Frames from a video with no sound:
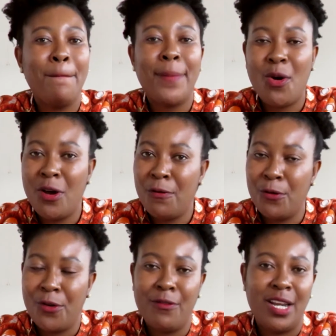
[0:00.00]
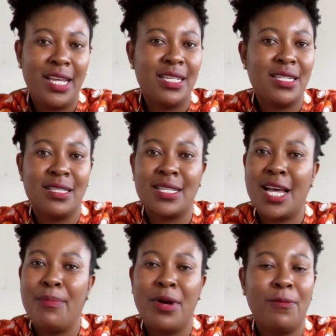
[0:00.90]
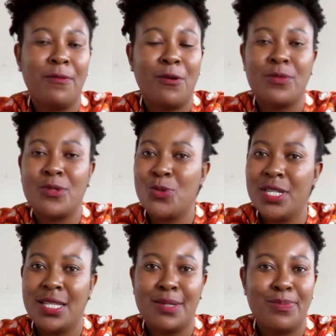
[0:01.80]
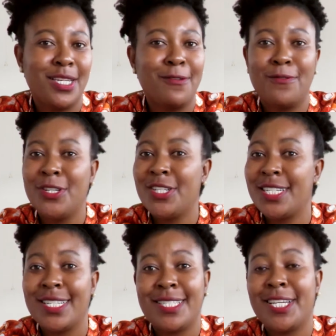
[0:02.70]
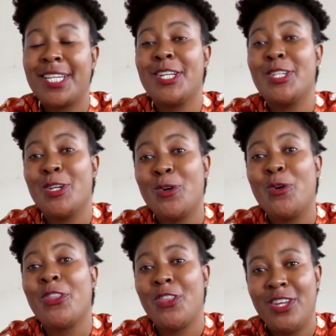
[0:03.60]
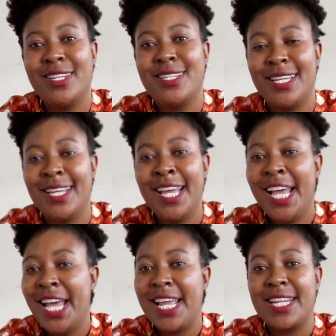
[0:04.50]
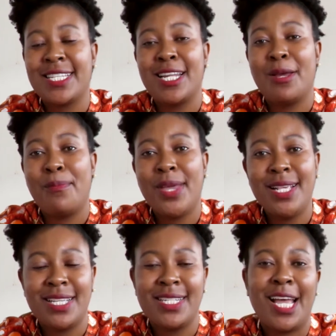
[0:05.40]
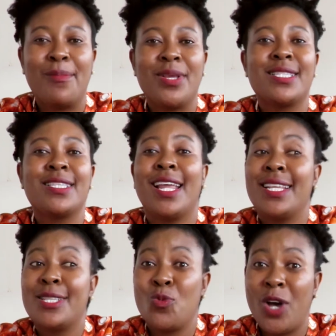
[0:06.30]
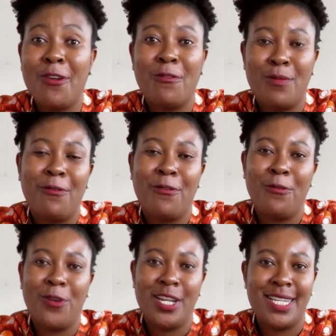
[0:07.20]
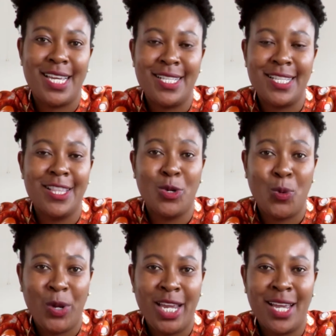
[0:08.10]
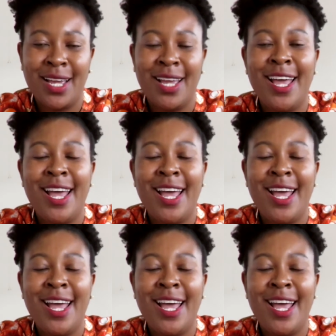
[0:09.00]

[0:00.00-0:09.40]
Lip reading: Powerful revelations come up from students, be it first year, second year, or third year. It is an amazing time, and it's one of my favorite days in the week.